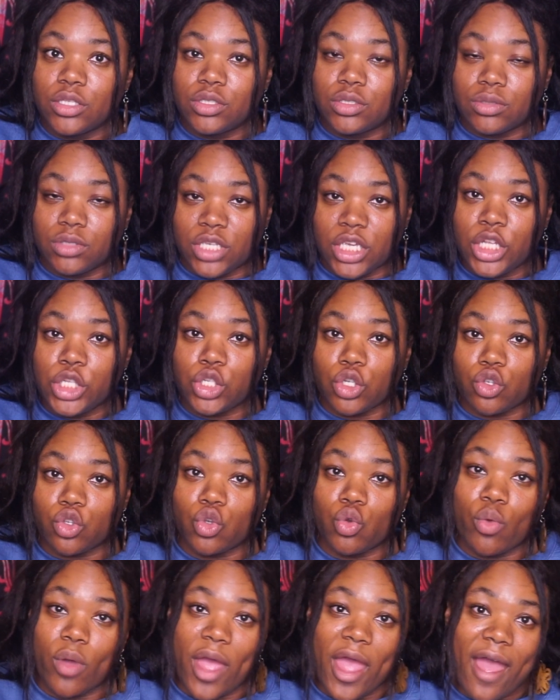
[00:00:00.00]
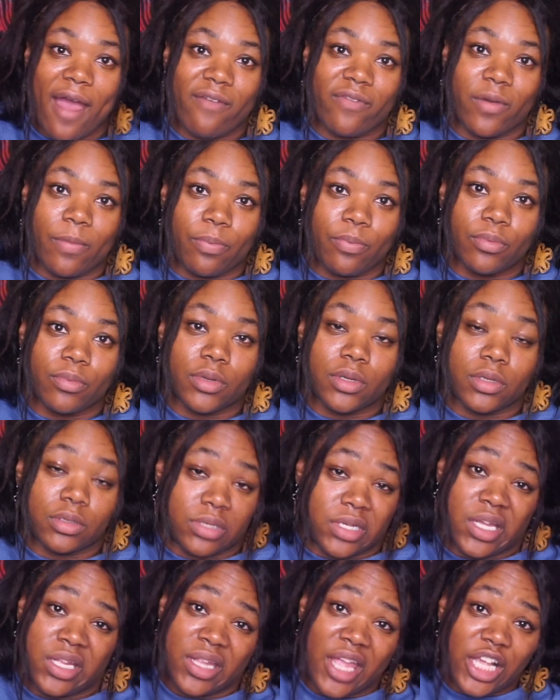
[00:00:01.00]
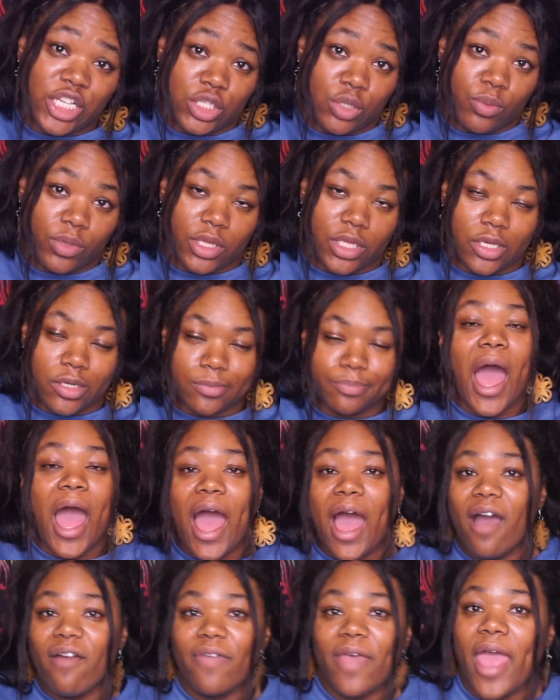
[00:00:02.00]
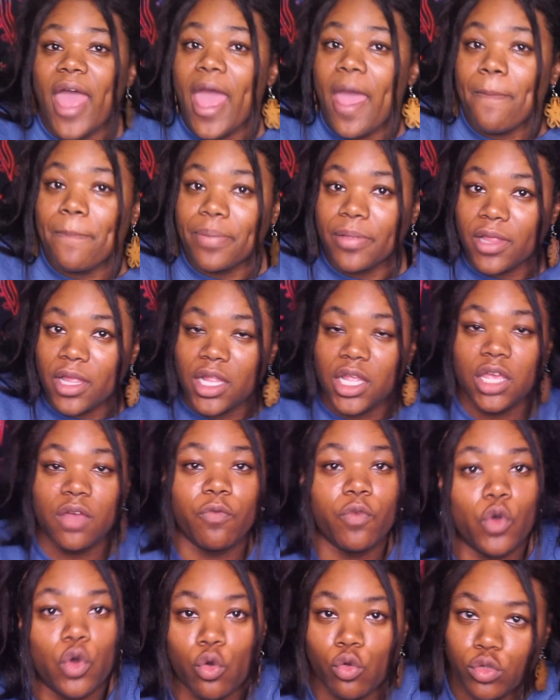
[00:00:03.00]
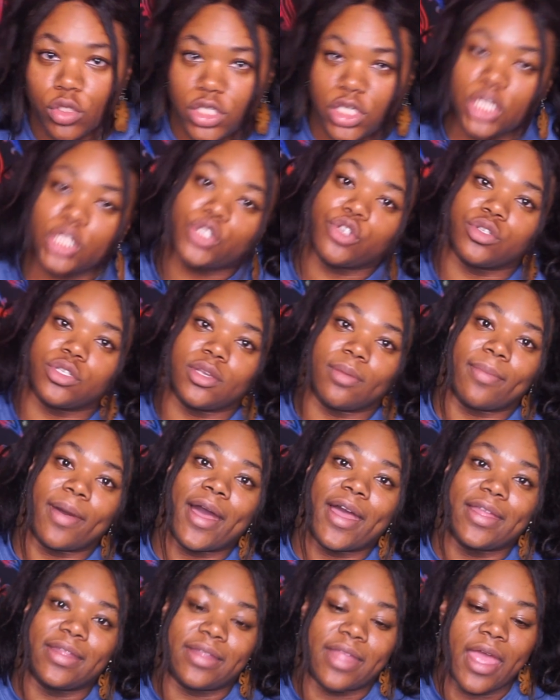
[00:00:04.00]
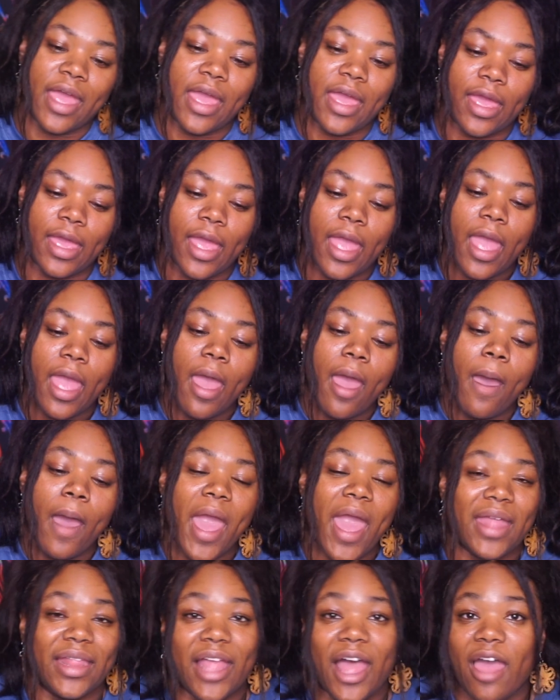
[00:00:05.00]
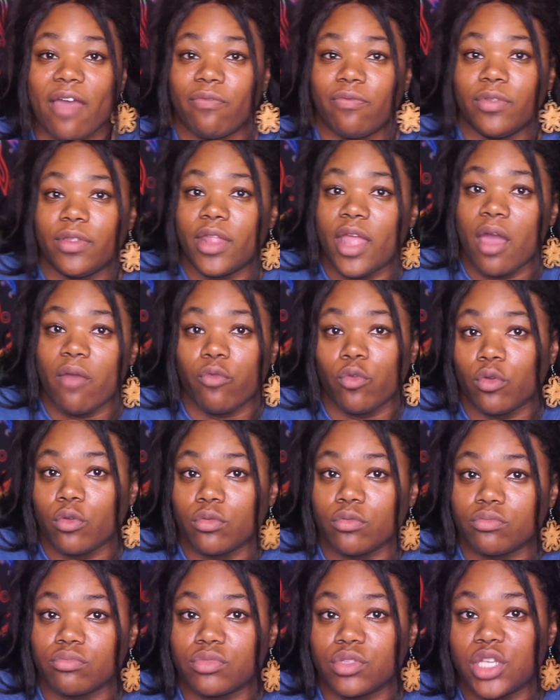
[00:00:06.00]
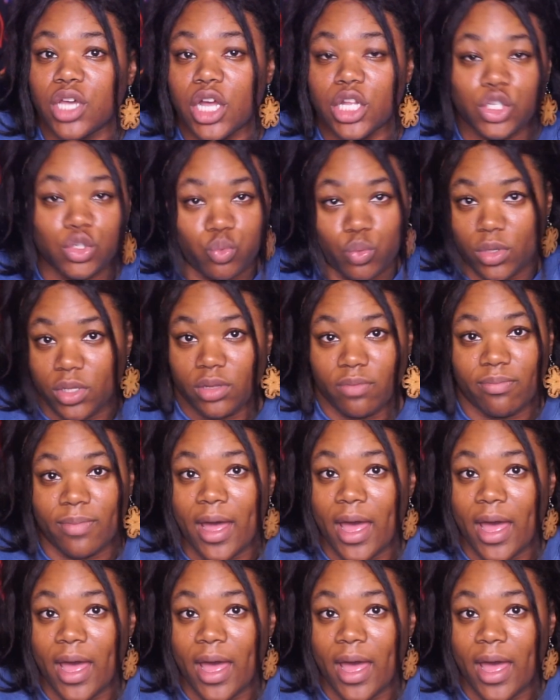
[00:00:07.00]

teachers who have a connection with them. I've had plenty of cool teachers in my day, and I've never physically